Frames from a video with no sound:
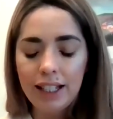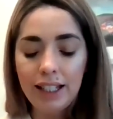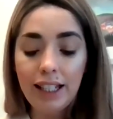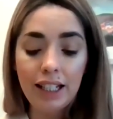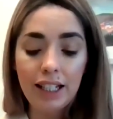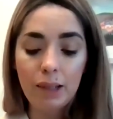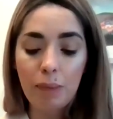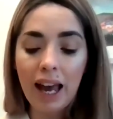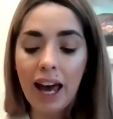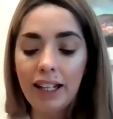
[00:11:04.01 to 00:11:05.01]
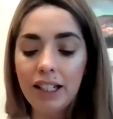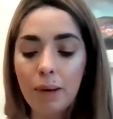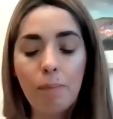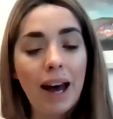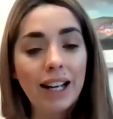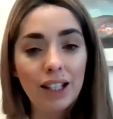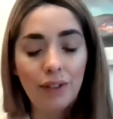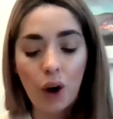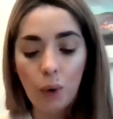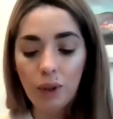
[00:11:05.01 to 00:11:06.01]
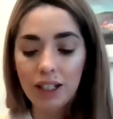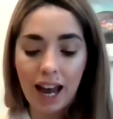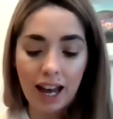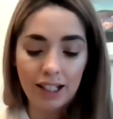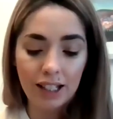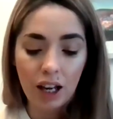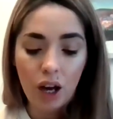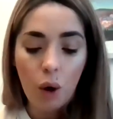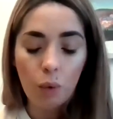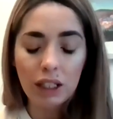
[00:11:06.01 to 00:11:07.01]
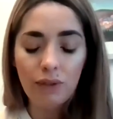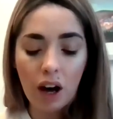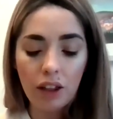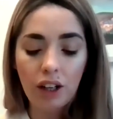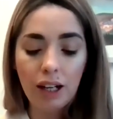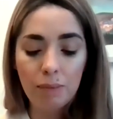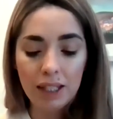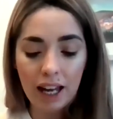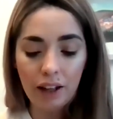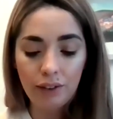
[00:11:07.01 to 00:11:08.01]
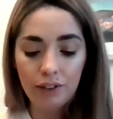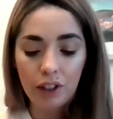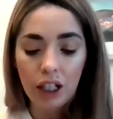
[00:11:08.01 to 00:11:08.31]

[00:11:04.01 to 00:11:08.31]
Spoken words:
seated behind a massive oak desk, was Father himself.